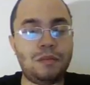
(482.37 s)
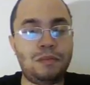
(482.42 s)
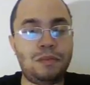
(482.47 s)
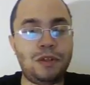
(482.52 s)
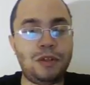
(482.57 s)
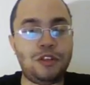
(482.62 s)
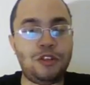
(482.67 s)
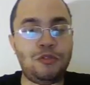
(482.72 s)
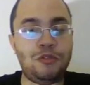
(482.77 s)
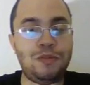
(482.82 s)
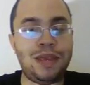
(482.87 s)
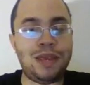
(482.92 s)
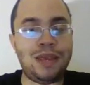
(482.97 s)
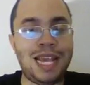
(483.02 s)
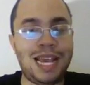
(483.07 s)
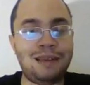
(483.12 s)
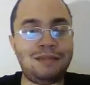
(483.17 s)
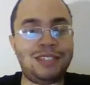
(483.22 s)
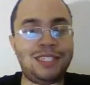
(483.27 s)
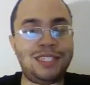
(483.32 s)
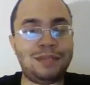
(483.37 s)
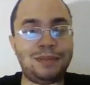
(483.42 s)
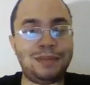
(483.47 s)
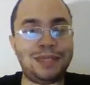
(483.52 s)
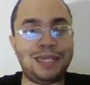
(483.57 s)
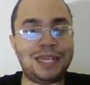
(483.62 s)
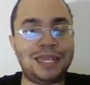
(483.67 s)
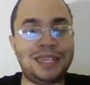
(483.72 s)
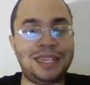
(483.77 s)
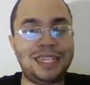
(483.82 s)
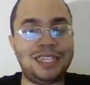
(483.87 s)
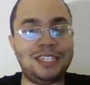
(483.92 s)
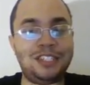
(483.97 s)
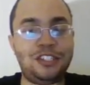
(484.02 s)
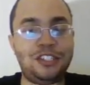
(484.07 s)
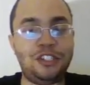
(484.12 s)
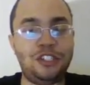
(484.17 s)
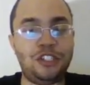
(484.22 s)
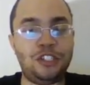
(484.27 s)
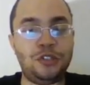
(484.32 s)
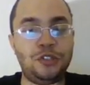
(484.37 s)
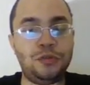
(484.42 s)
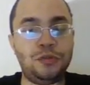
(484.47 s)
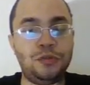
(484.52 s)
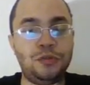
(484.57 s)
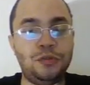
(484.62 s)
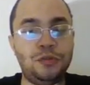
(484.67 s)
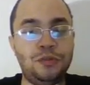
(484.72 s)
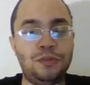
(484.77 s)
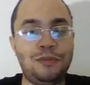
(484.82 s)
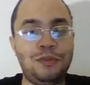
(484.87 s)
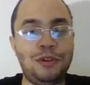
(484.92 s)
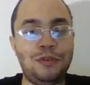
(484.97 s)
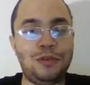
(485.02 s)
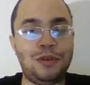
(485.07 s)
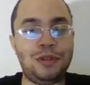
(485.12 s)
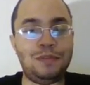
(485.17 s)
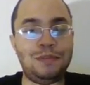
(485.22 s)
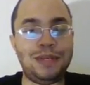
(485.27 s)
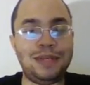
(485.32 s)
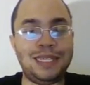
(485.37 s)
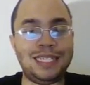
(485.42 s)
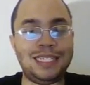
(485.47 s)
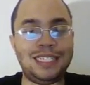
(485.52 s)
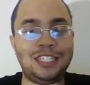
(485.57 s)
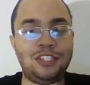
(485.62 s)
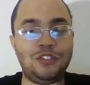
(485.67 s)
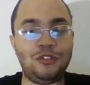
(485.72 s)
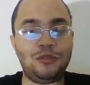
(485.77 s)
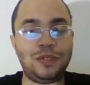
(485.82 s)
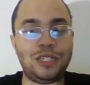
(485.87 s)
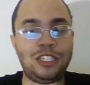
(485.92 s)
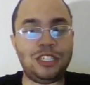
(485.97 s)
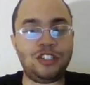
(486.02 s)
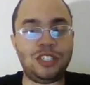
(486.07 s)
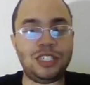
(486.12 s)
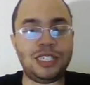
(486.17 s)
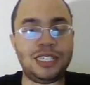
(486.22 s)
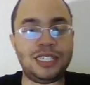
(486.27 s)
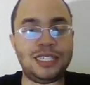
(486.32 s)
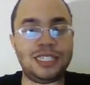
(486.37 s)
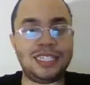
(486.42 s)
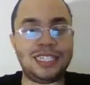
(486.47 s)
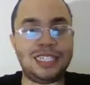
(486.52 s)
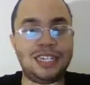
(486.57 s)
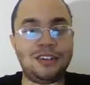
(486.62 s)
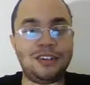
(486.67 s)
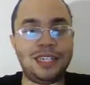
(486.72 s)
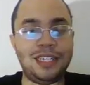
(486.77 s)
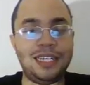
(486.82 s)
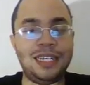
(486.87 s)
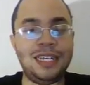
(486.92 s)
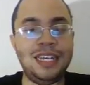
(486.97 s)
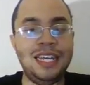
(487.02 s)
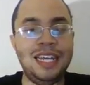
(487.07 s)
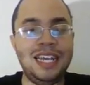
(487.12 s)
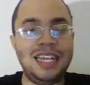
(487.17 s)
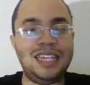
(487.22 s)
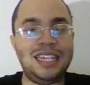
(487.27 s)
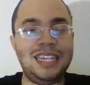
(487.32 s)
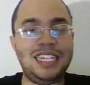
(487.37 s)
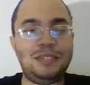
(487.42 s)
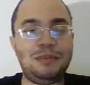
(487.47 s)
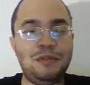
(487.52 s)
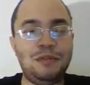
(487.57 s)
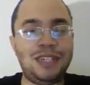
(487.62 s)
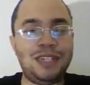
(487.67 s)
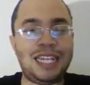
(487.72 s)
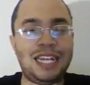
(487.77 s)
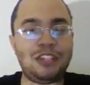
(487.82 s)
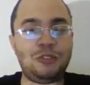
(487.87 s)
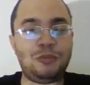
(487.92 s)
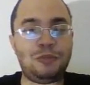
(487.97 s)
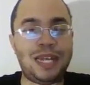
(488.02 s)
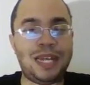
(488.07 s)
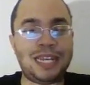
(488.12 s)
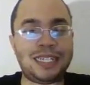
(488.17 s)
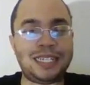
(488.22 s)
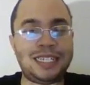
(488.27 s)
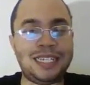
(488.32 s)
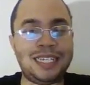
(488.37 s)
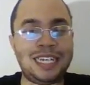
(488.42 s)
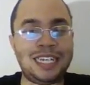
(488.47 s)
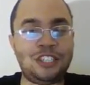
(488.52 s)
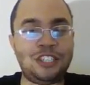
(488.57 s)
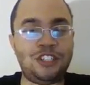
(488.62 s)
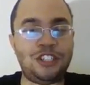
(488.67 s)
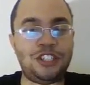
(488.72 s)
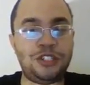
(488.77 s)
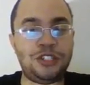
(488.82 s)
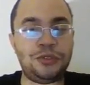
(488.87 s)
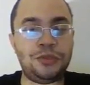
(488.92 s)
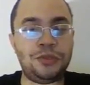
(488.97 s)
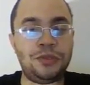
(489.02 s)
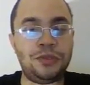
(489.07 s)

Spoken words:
you may have something like this to do. But I wouldn't want to be in that situation necessarily. This move allows black to cut you.